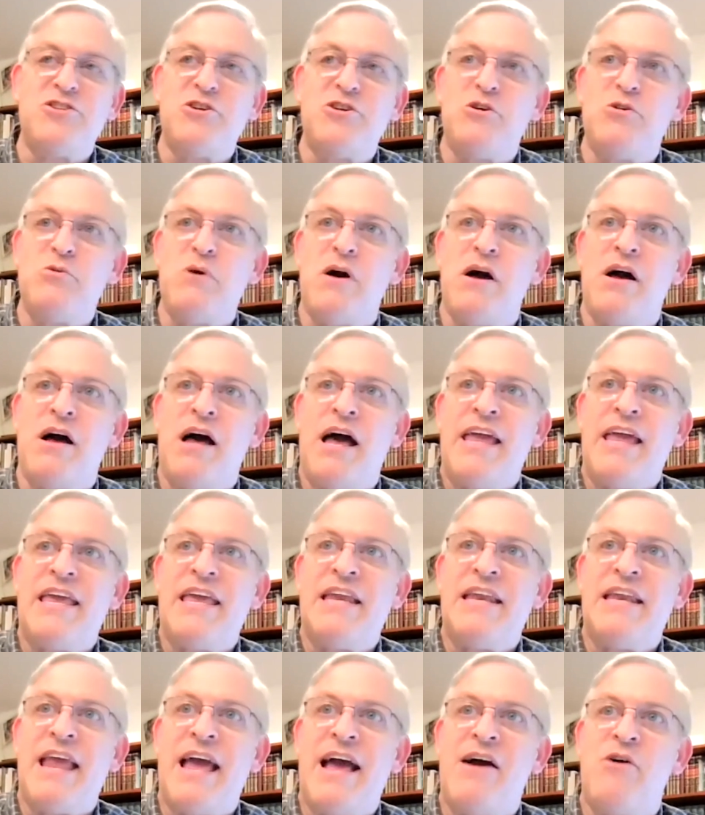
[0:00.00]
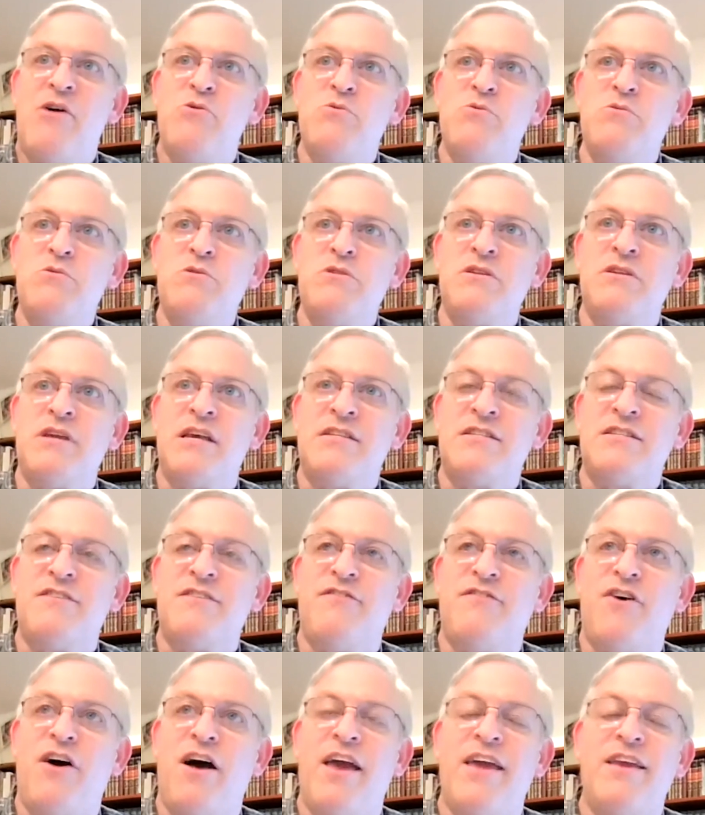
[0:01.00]
So uh, I can now
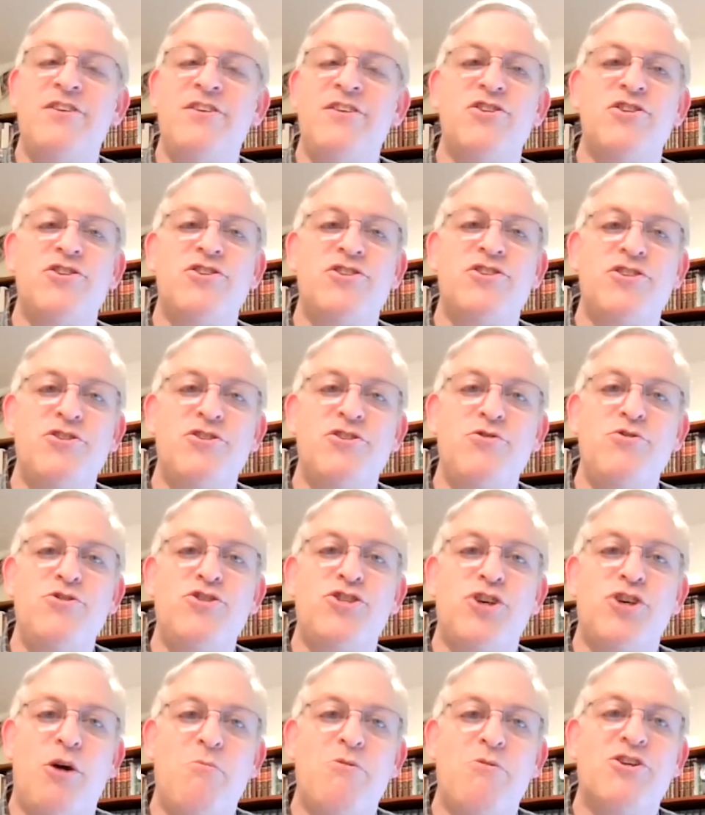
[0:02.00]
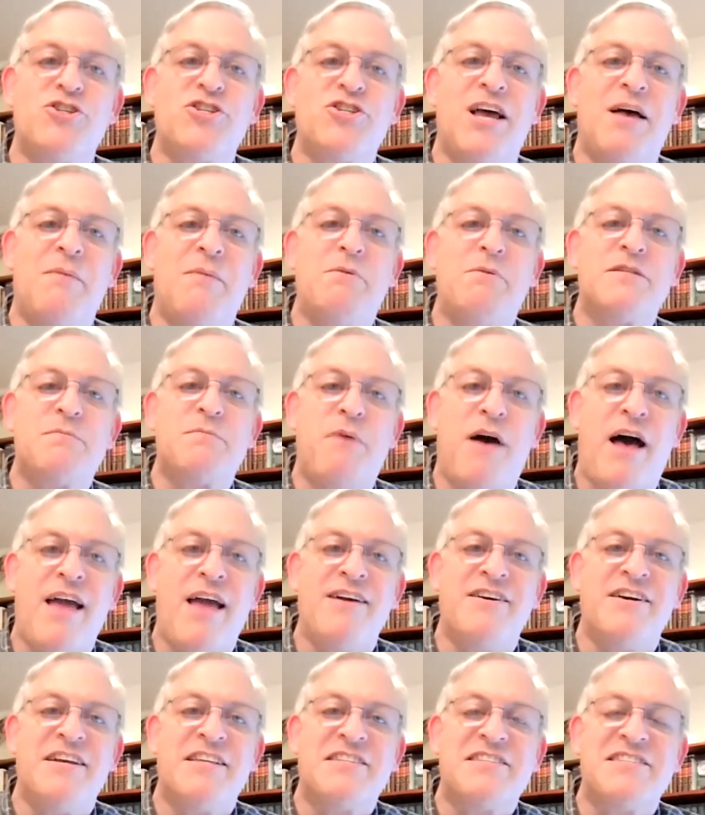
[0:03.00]
testify to two Shomer Shabbos
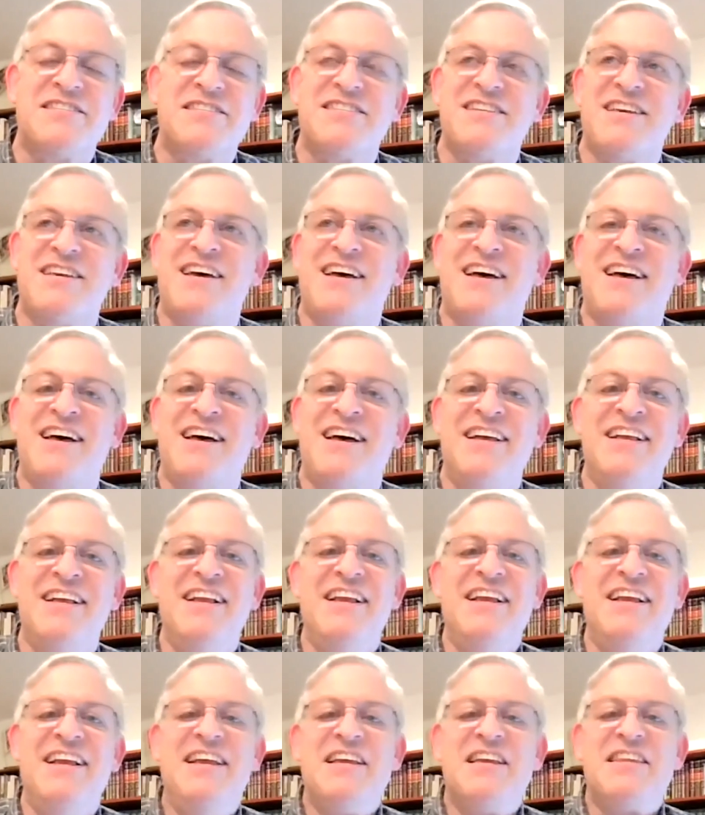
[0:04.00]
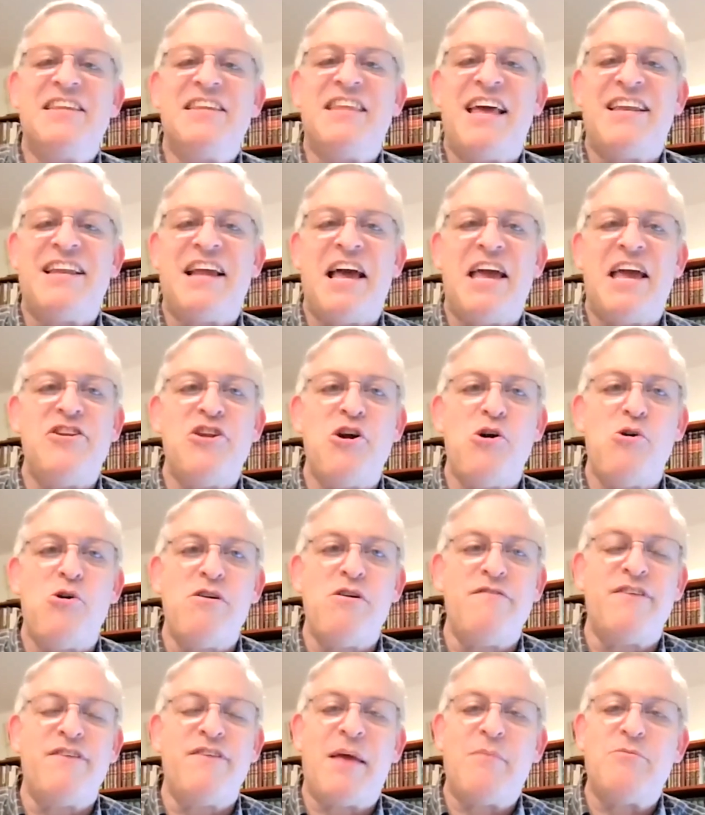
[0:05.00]
pilots uh, that I
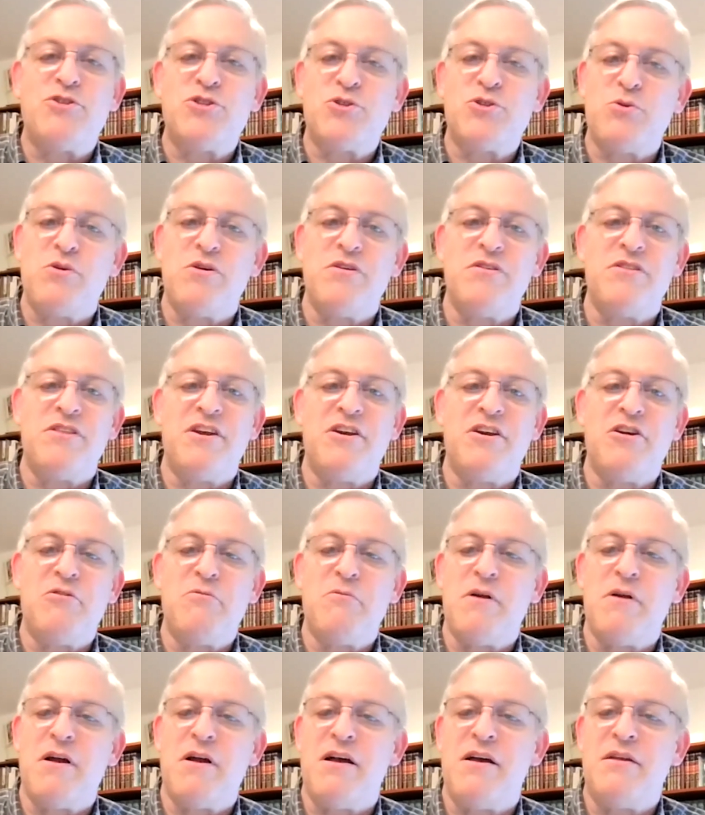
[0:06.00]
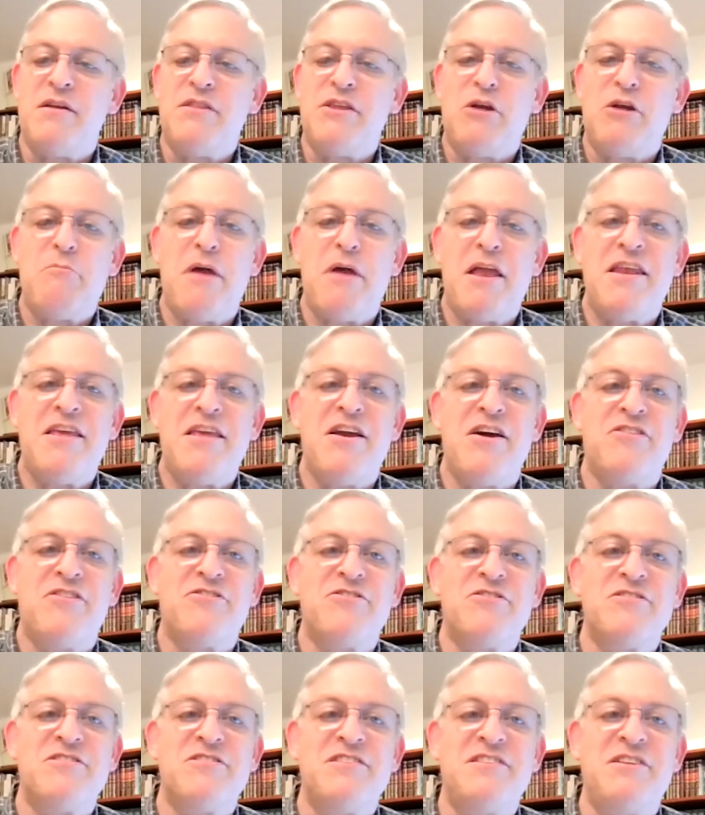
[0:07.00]
know of, and I'm sure there uh, there are many
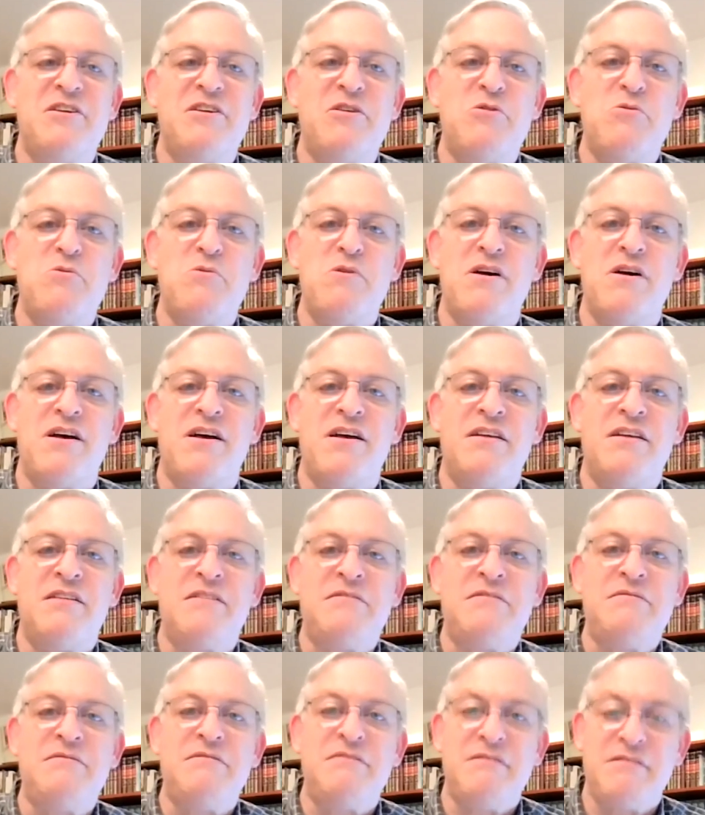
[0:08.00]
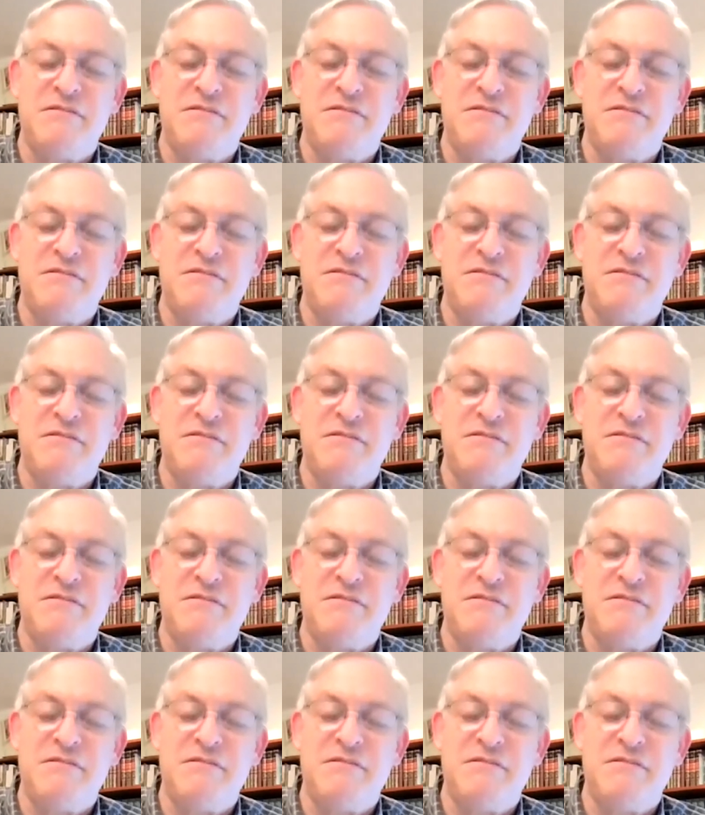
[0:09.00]
others. So, uh, Dr.